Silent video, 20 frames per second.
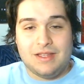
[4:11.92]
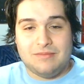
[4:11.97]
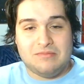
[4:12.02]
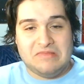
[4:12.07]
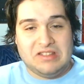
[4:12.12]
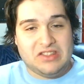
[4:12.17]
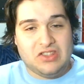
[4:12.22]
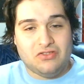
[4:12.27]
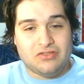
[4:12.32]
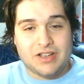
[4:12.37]

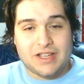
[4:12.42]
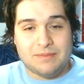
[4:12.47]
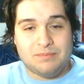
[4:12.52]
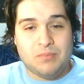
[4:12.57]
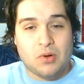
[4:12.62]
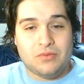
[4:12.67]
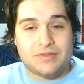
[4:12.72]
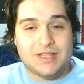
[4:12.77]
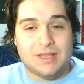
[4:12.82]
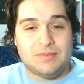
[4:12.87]
you look
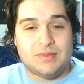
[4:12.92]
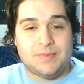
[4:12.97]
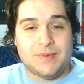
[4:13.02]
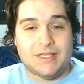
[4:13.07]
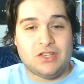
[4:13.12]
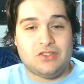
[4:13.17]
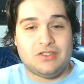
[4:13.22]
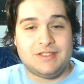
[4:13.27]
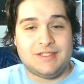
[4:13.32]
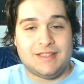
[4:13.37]
at both teams'
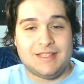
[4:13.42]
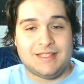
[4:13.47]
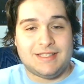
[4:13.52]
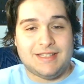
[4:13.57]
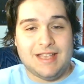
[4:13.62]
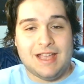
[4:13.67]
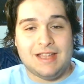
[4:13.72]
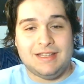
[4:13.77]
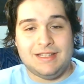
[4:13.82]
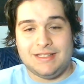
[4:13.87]
positions in the
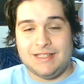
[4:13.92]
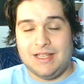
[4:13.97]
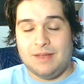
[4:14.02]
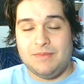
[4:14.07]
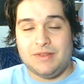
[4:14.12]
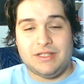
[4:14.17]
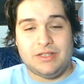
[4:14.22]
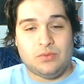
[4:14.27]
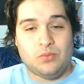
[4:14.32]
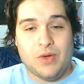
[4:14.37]
standings,
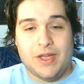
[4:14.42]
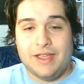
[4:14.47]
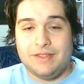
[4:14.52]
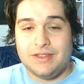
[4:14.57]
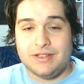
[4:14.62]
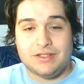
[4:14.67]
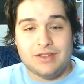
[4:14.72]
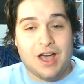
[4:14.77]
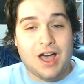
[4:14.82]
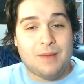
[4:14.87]
Edmonton way
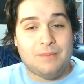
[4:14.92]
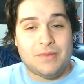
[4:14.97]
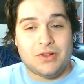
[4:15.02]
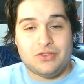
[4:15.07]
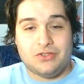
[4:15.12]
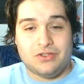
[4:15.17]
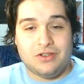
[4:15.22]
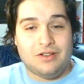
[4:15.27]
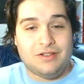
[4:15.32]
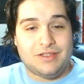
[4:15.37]
at the top,
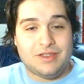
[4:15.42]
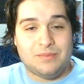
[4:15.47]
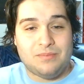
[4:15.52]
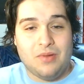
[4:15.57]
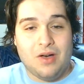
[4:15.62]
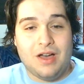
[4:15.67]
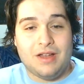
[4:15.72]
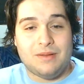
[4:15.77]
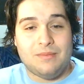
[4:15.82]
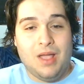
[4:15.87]
Montreal at the
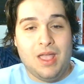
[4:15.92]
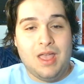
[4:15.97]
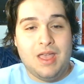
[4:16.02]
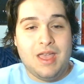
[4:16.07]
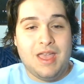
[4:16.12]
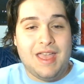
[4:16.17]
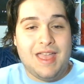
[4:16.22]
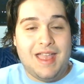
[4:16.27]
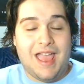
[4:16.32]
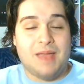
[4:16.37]
bottom.
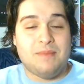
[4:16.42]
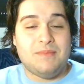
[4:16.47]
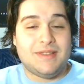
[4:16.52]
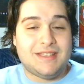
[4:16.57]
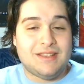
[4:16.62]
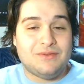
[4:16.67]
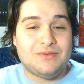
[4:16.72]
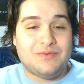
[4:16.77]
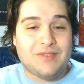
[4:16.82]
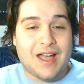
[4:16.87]

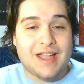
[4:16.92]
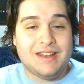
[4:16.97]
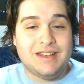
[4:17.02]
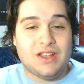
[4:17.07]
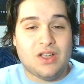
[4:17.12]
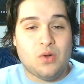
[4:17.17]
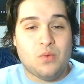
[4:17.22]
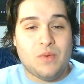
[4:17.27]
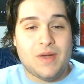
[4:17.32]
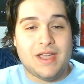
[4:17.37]
Edmonton
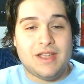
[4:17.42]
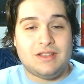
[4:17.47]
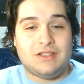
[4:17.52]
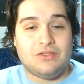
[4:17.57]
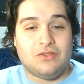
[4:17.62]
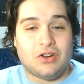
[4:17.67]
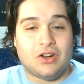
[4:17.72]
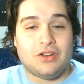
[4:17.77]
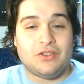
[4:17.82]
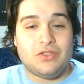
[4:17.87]
finding a way
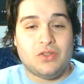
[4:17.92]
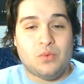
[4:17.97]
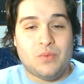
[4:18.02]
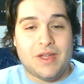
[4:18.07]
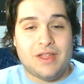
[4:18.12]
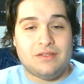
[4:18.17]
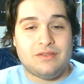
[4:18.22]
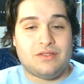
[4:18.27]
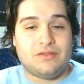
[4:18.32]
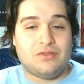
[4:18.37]
to earn the
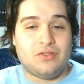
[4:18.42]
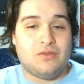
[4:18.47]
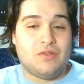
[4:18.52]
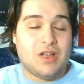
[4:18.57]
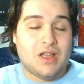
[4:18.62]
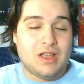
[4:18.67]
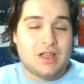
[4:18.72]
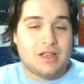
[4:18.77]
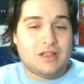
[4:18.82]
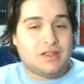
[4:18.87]
win
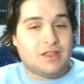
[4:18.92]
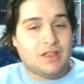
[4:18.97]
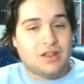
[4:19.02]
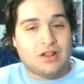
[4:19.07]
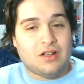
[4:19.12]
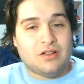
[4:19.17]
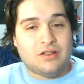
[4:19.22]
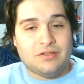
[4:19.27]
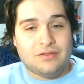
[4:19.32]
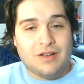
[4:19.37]
through,
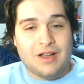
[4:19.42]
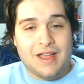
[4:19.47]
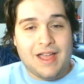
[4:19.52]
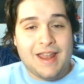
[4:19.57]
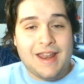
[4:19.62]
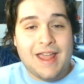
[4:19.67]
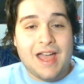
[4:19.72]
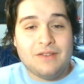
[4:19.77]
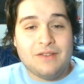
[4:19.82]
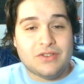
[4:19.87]

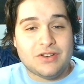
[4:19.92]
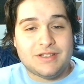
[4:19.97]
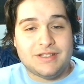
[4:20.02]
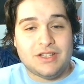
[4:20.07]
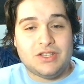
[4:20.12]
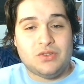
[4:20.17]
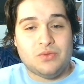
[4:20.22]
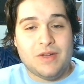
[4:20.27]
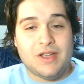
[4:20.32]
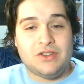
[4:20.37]
an adverse
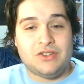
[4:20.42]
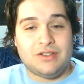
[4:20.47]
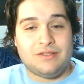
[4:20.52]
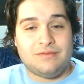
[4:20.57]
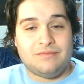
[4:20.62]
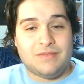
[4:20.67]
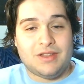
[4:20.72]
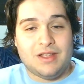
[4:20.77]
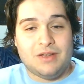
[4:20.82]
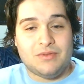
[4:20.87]

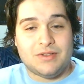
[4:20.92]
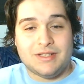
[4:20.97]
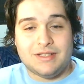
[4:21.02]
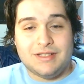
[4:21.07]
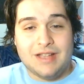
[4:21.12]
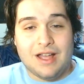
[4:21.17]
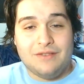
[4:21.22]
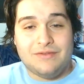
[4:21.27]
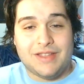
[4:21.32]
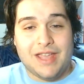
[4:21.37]
situation. It was a
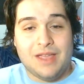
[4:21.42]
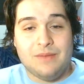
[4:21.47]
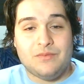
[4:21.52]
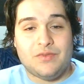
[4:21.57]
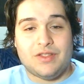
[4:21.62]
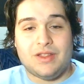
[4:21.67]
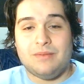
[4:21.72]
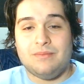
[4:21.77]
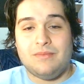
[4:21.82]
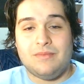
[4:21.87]
tough game
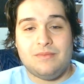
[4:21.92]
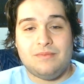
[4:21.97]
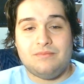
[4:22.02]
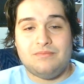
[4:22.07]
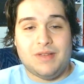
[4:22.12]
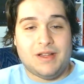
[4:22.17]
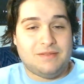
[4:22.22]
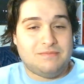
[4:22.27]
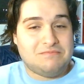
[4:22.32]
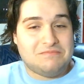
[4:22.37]
for them,
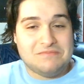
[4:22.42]
but